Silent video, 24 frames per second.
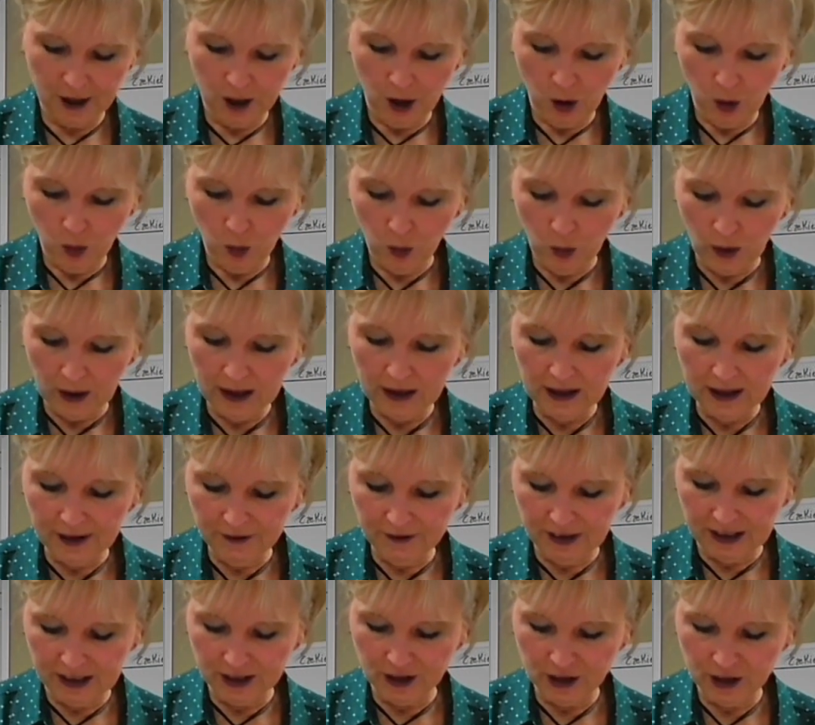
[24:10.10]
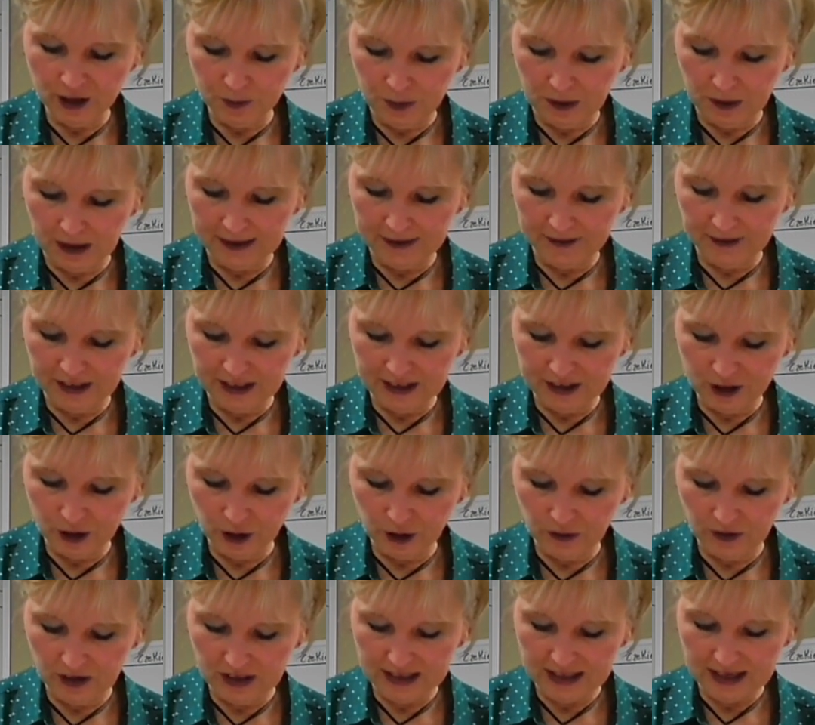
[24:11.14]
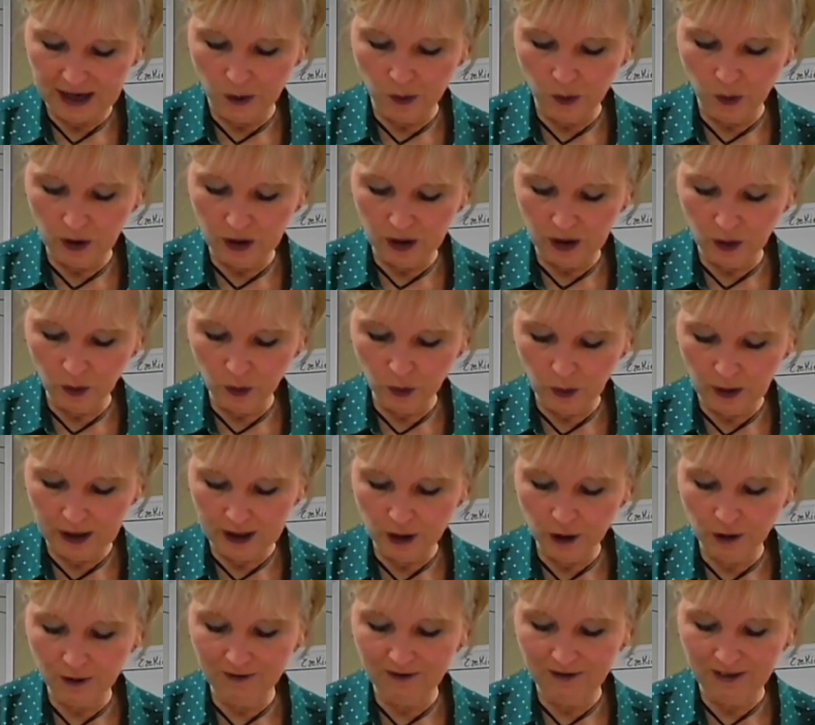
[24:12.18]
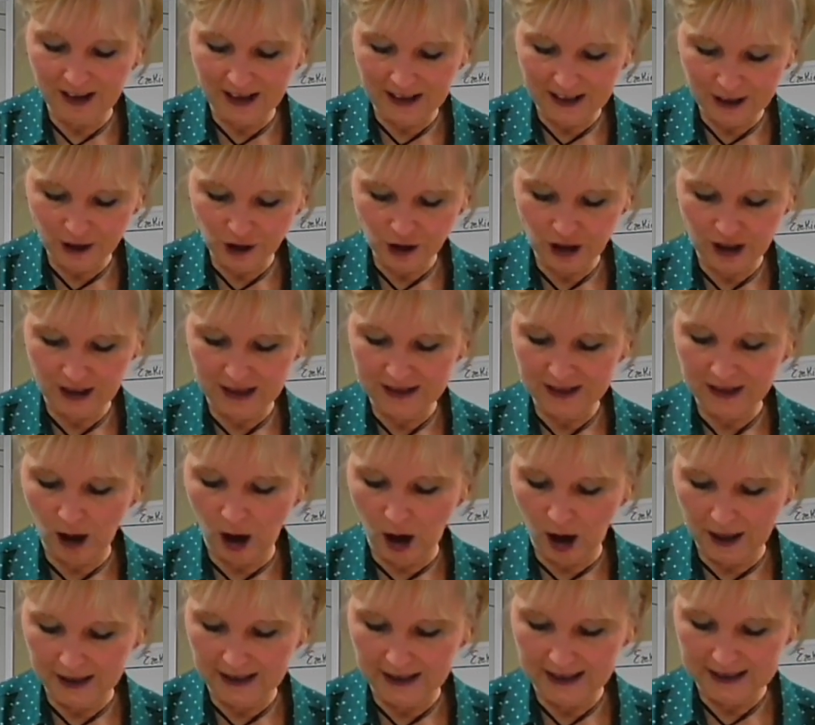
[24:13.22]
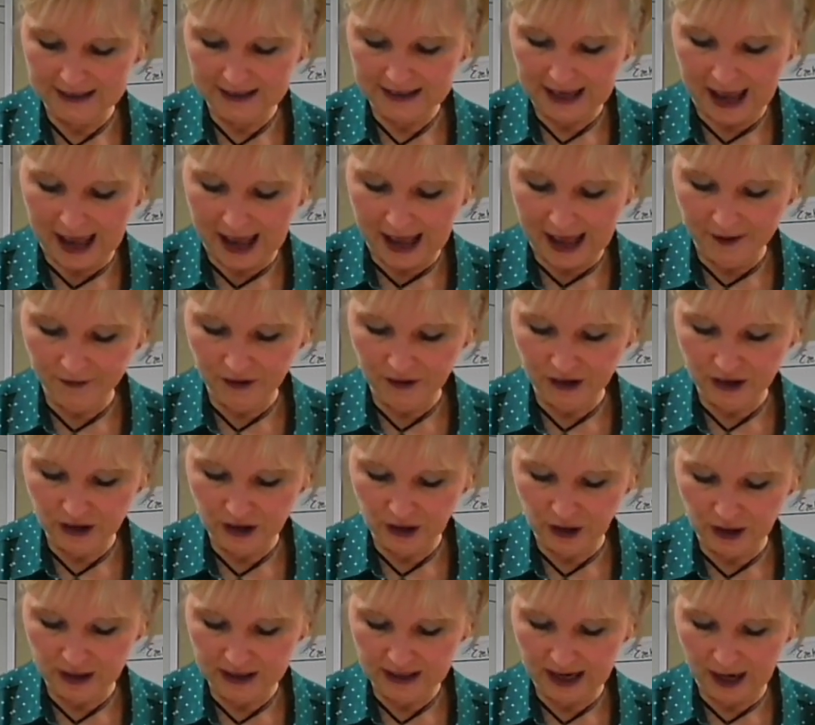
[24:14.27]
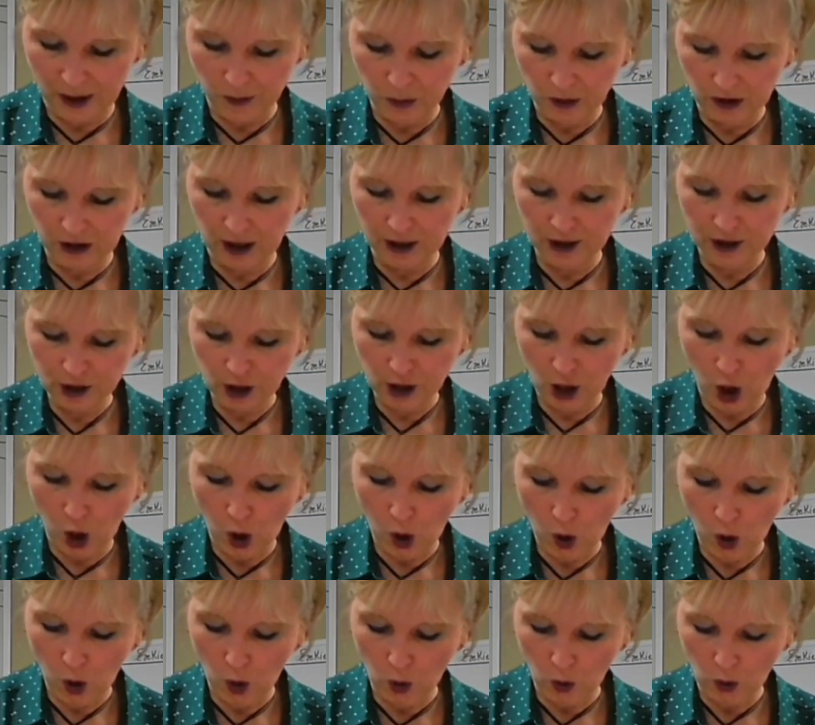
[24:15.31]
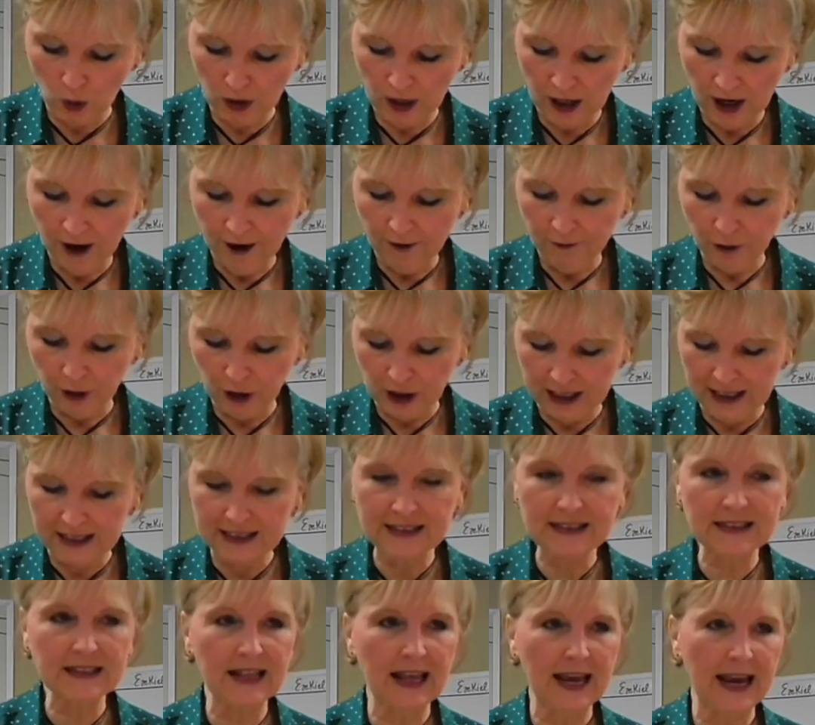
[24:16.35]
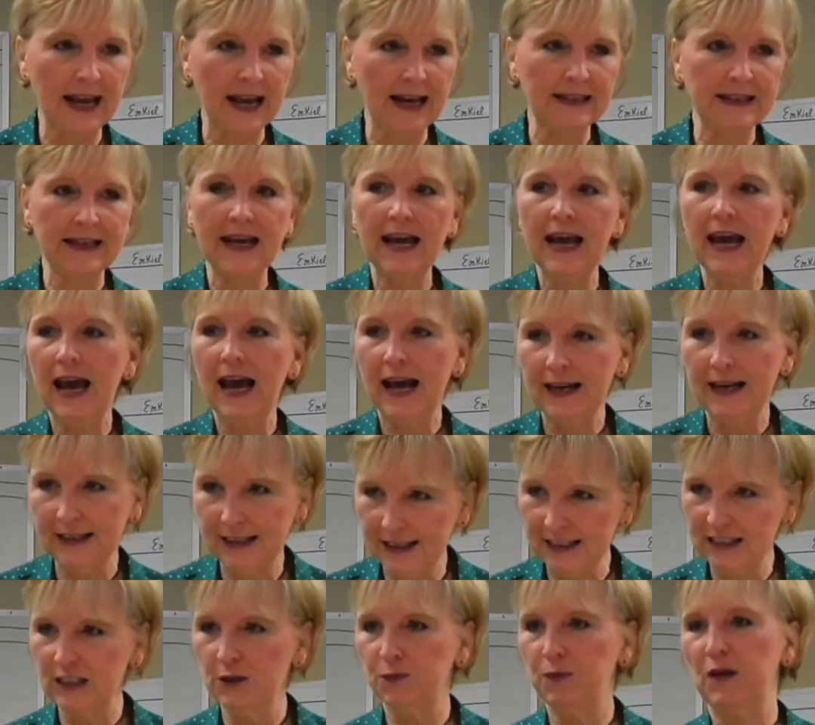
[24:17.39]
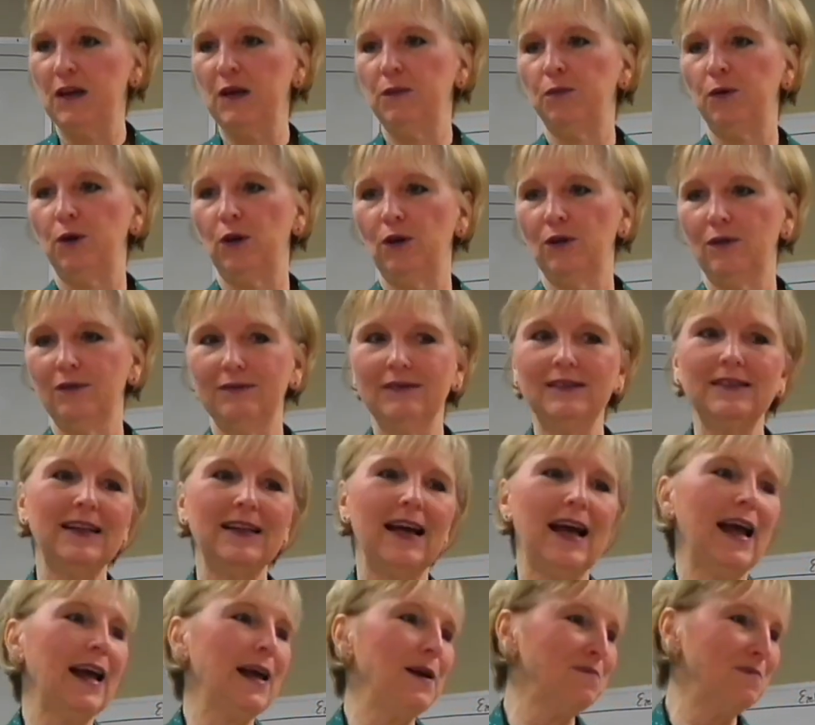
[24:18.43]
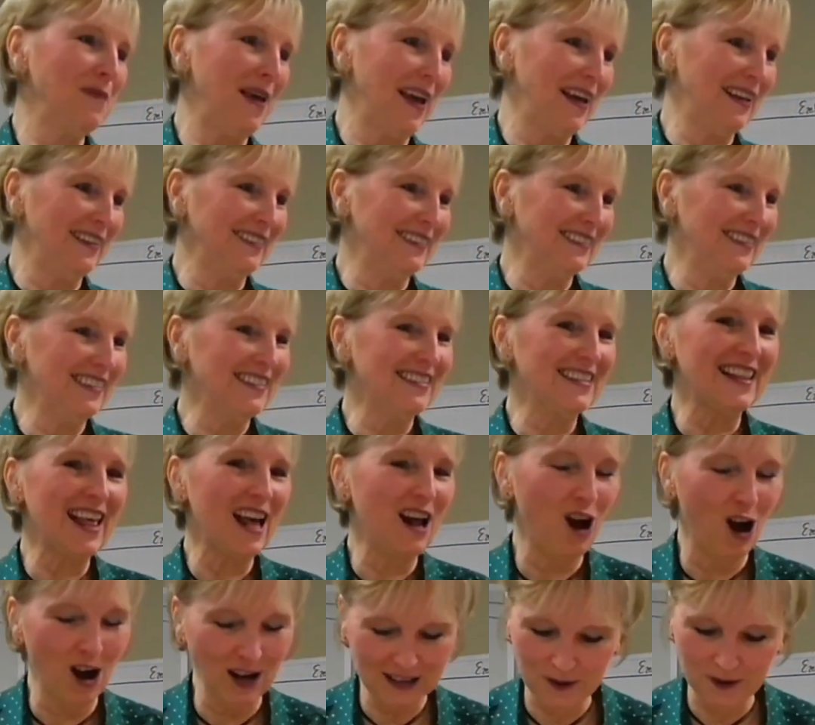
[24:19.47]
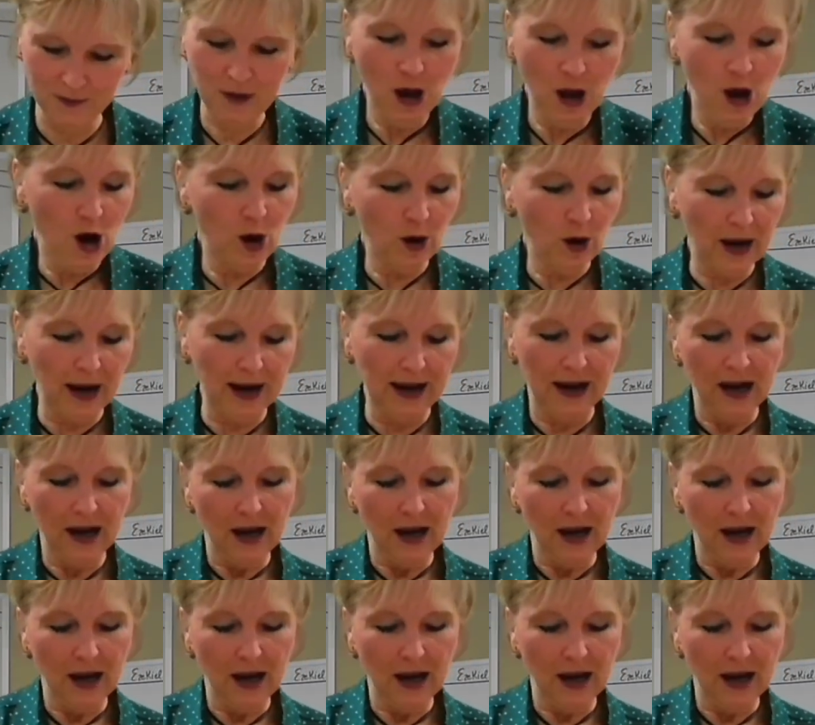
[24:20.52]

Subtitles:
will avenge the blood of his servants and will render vengeance on his adversaries and will atone for his land and his people. Amen. Isn't that awesome? Okay,